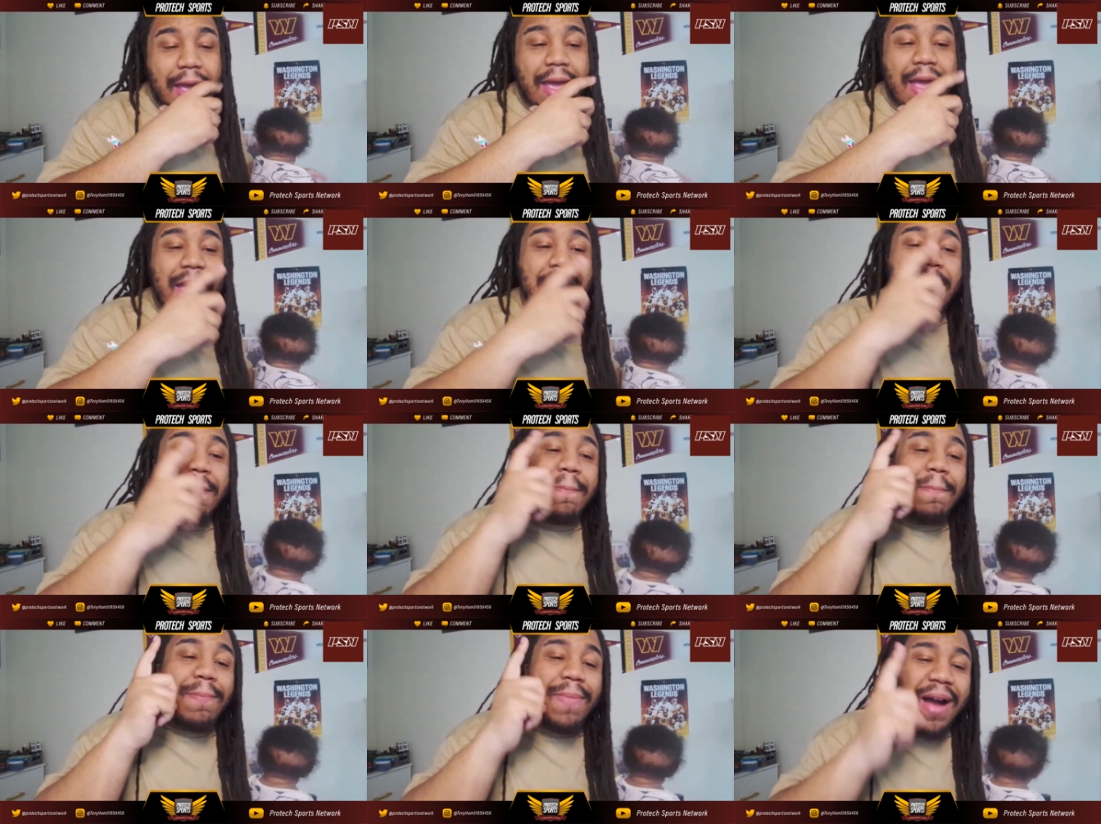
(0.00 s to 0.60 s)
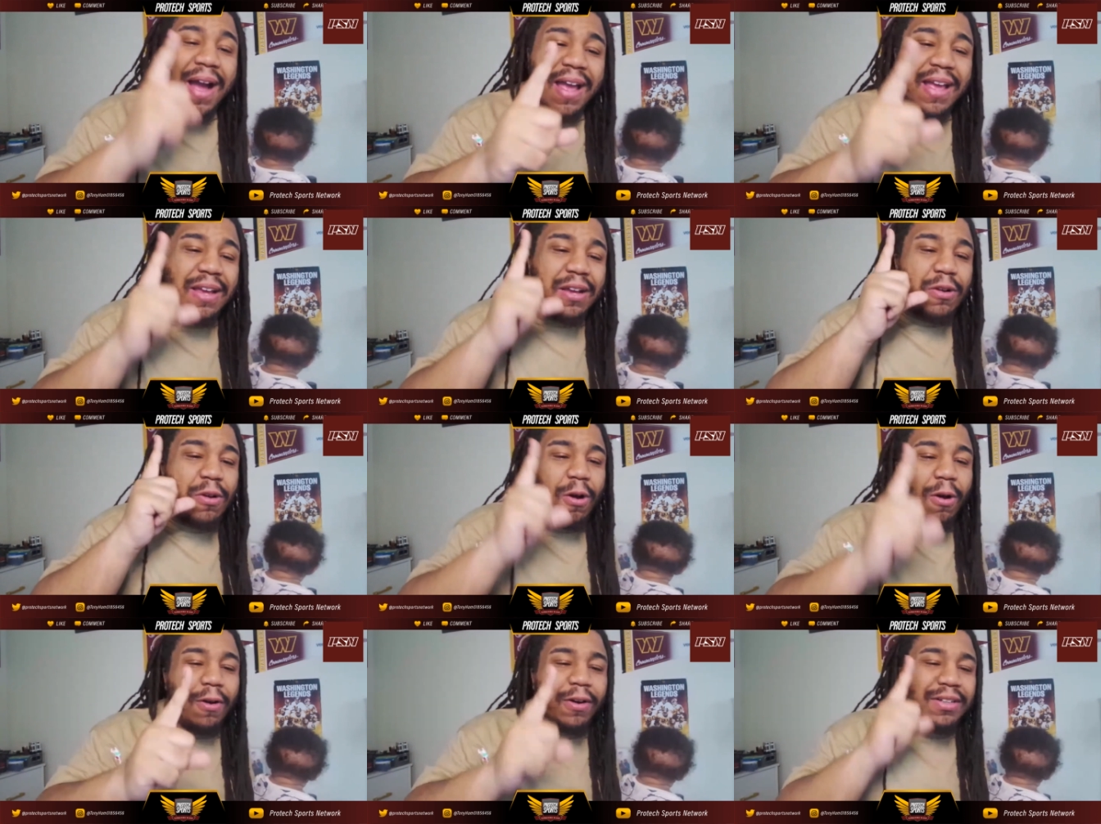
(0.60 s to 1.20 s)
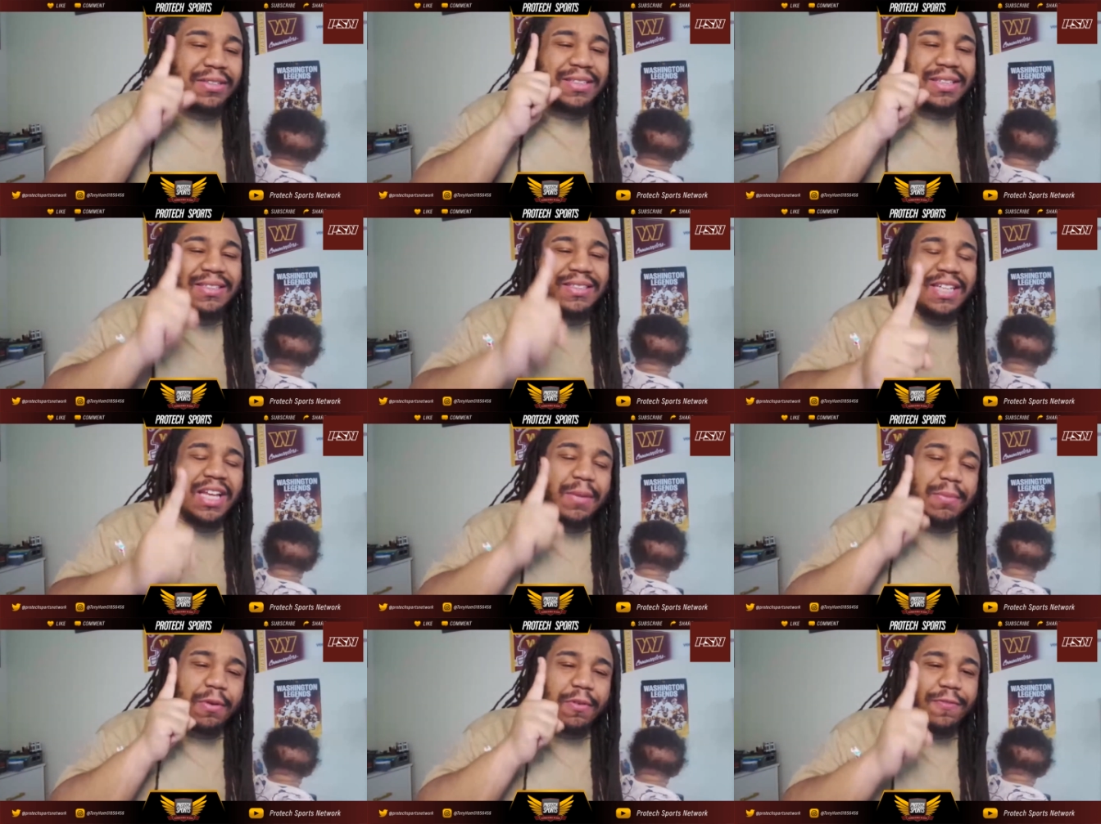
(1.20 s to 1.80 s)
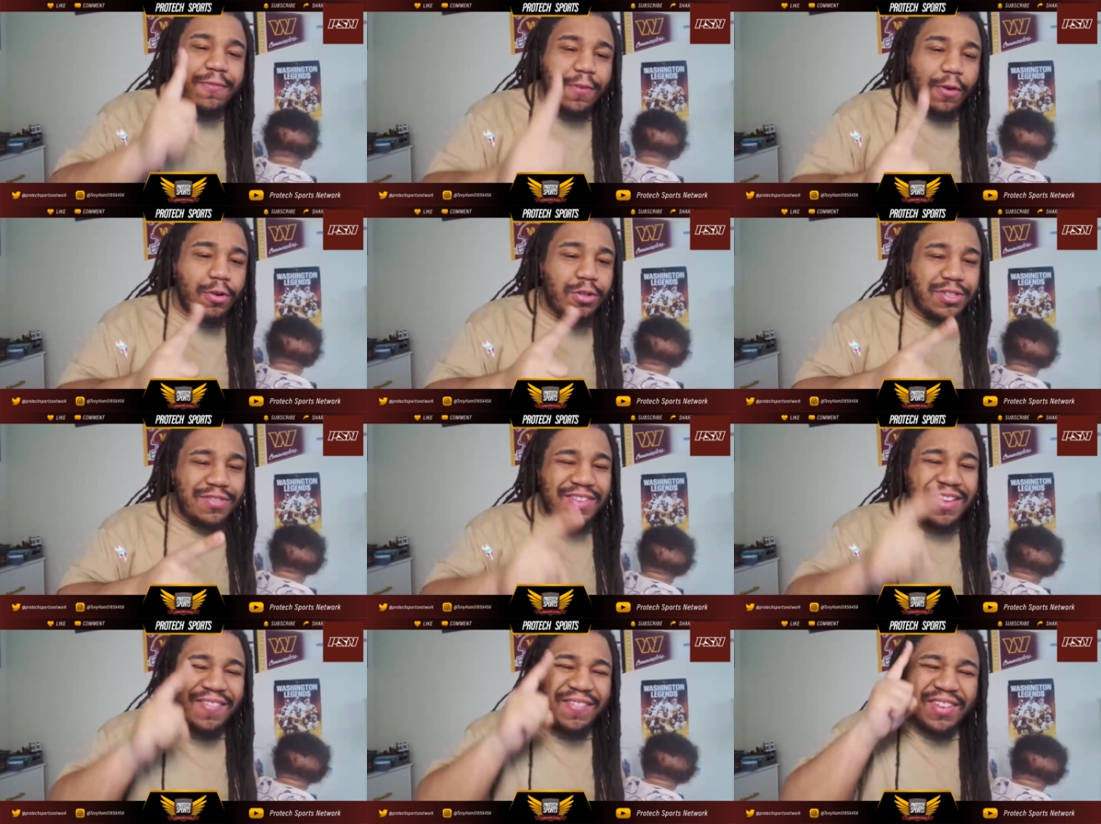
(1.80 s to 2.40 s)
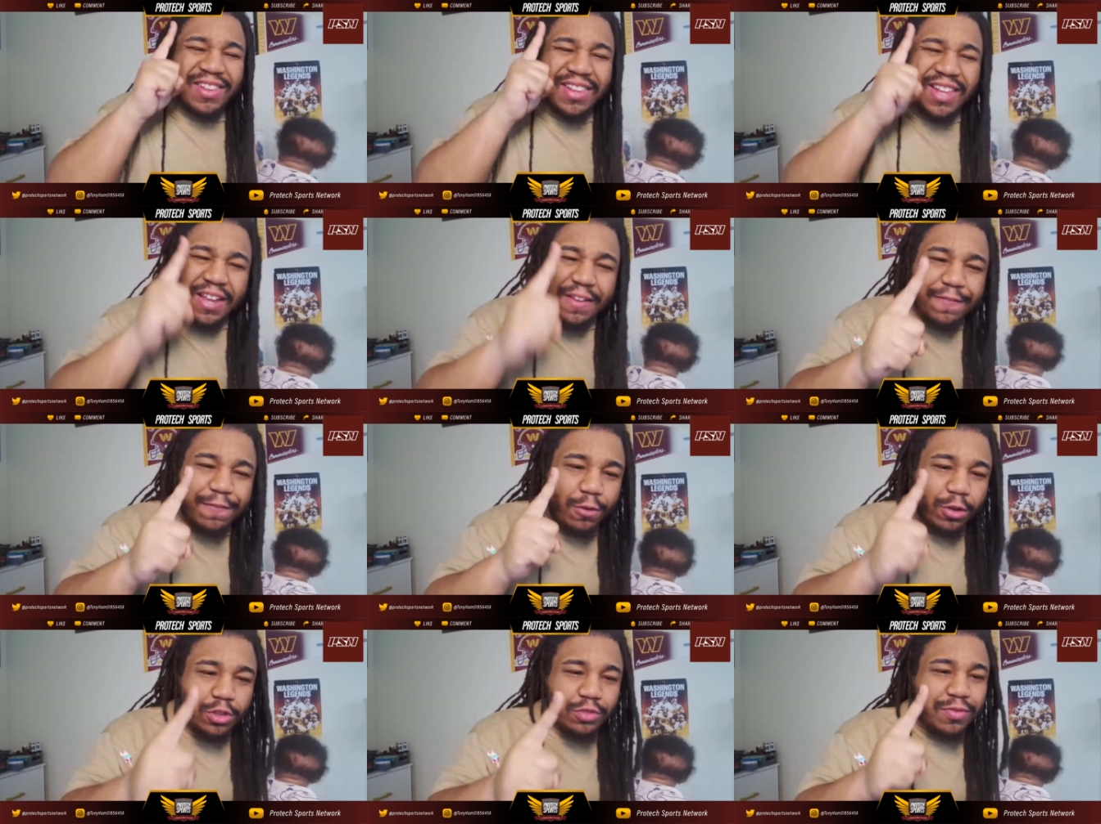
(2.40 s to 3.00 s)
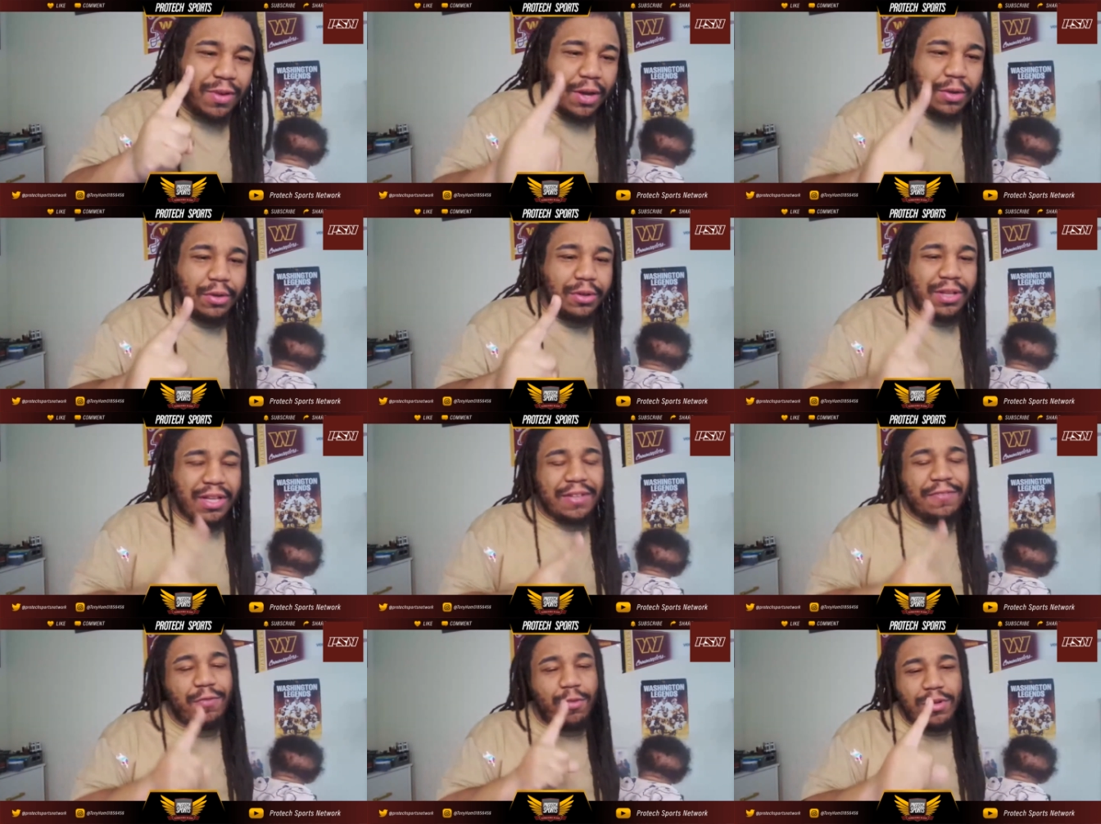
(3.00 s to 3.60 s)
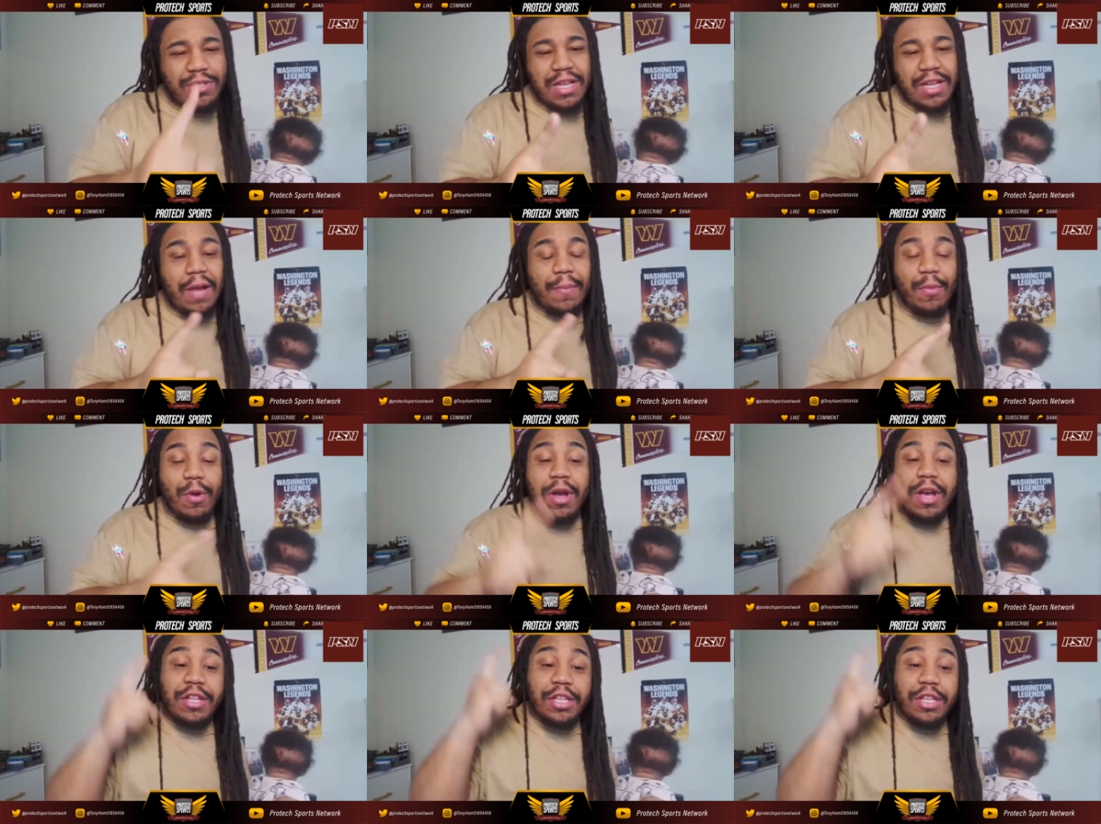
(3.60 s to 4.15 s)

it might cost a team of first to have a late first rounder like for example